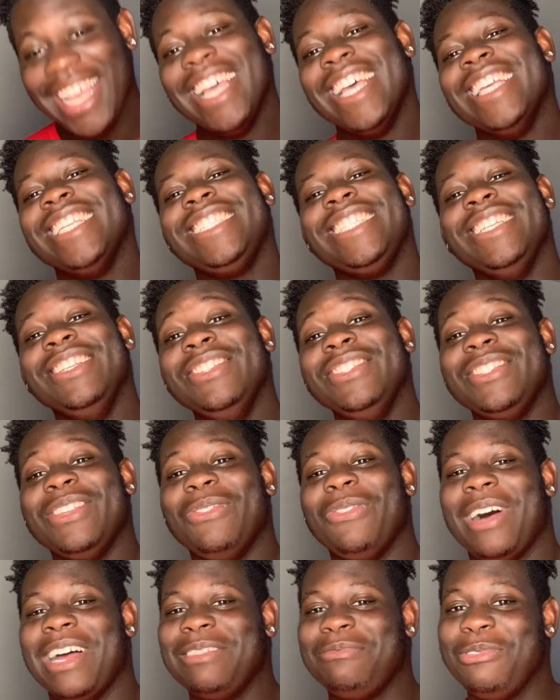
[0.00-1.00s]
She used to
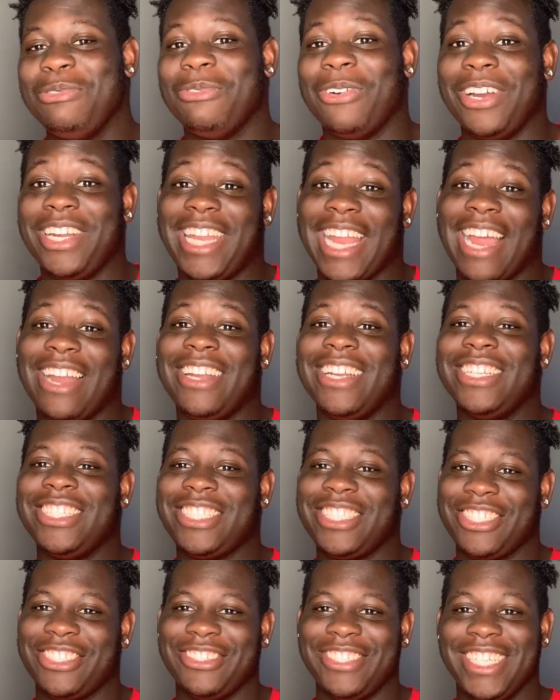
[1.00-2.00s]
watch me walk down the
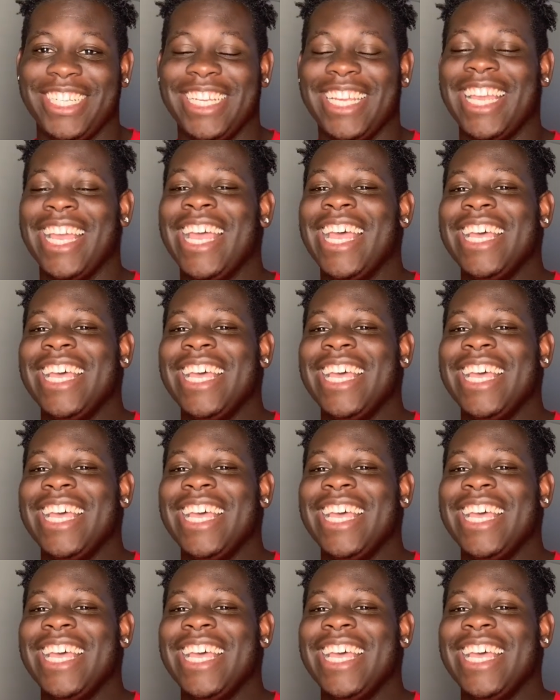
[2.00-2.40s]
street.